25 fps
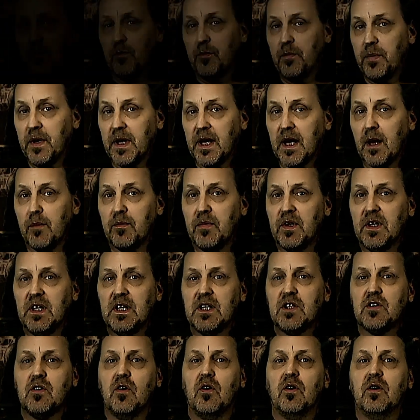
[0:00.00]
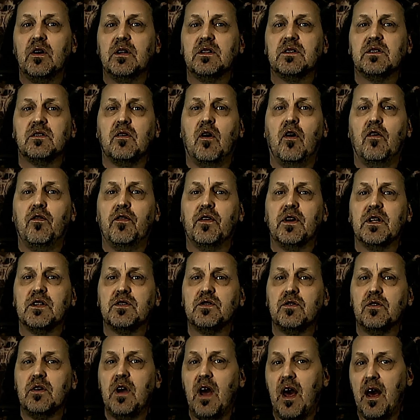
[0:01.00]
Pick up the guitar as often as
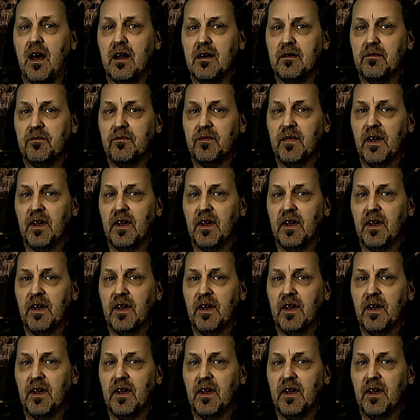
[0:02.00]
you can.